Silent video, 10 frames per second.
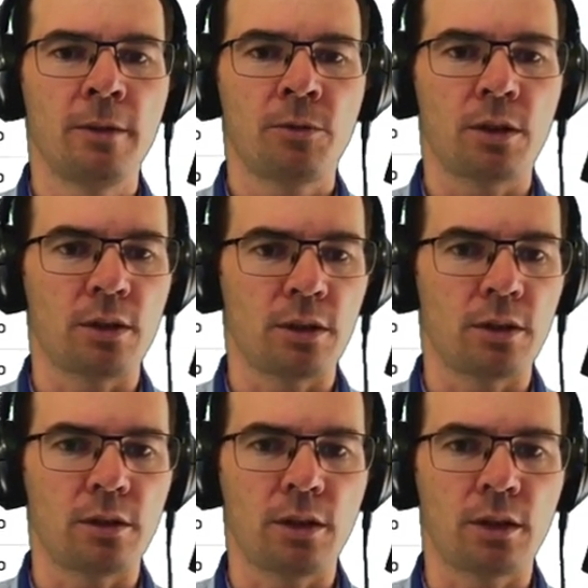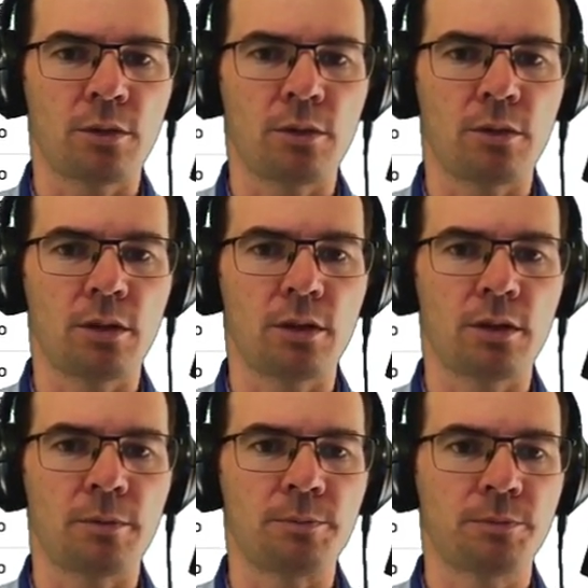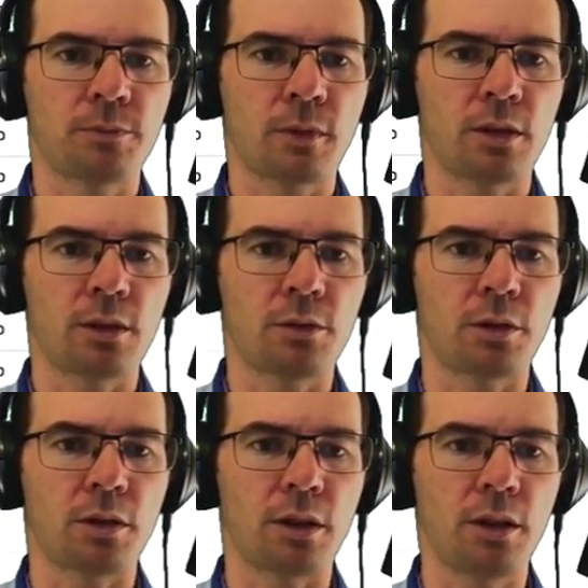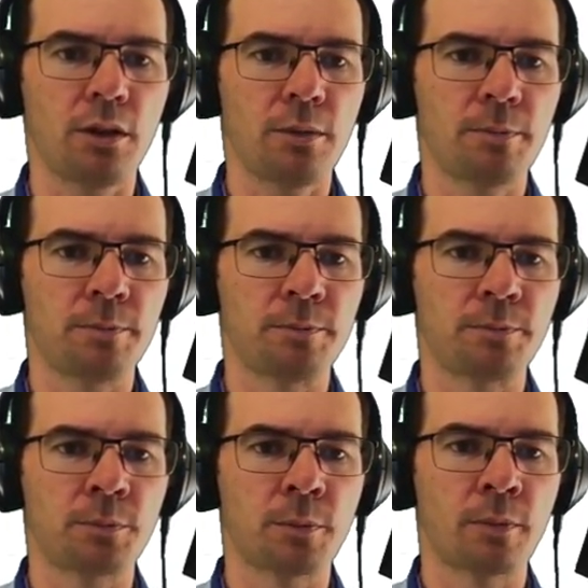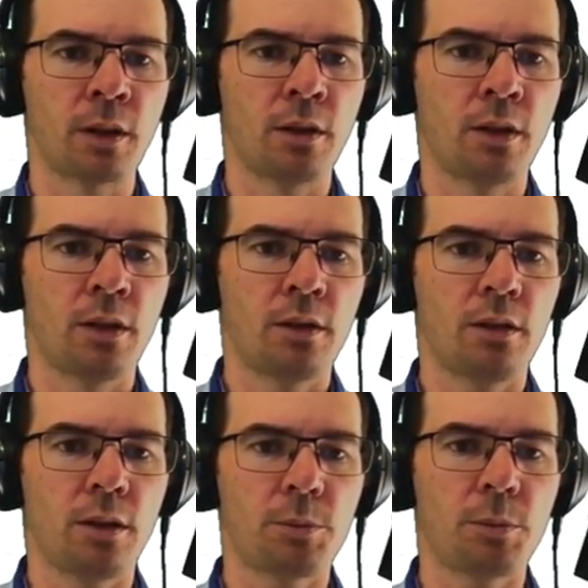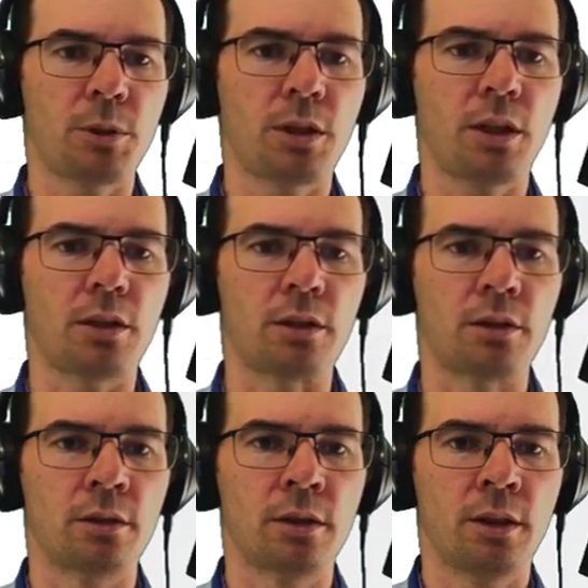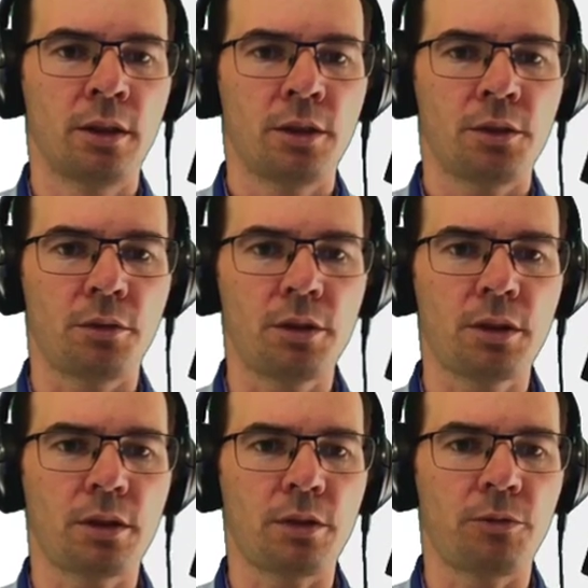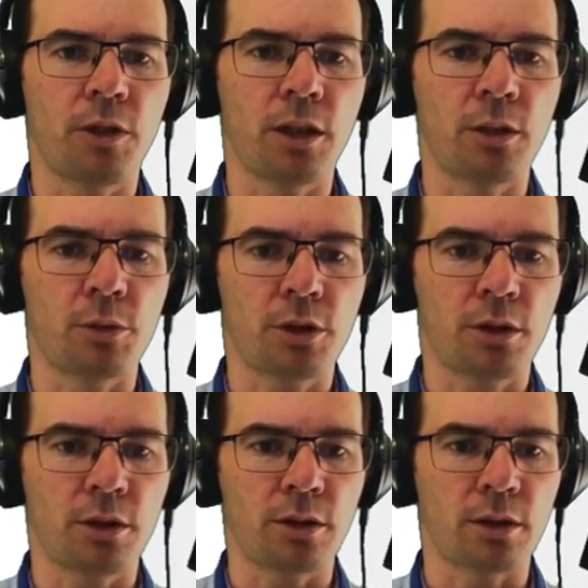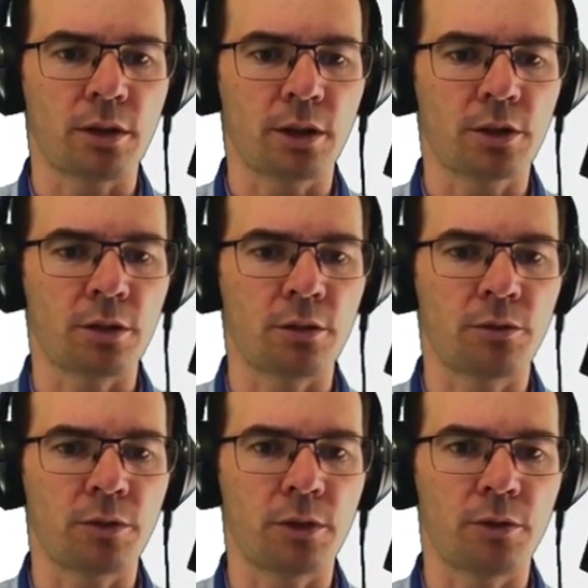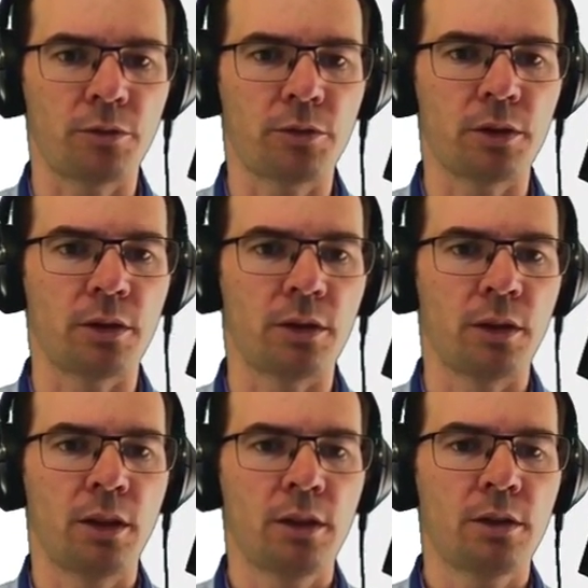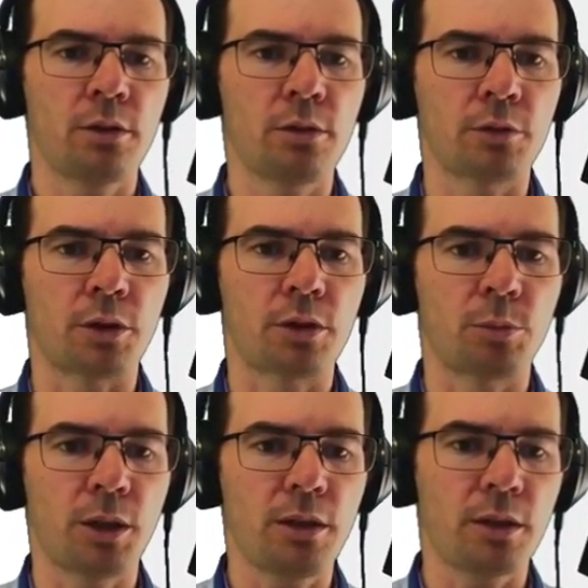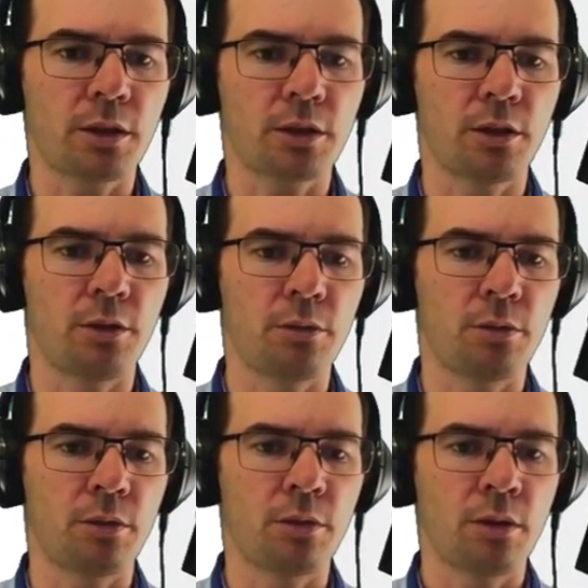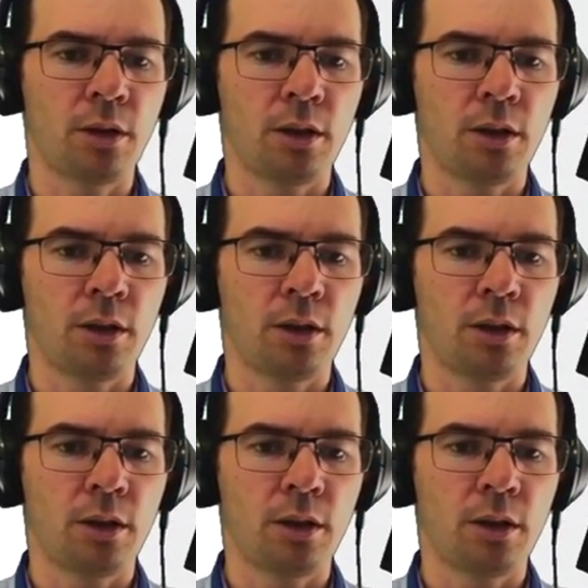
Now, let's look at it again. Optim is here. So this is the file which has a collection of solvers, bisection, Newton,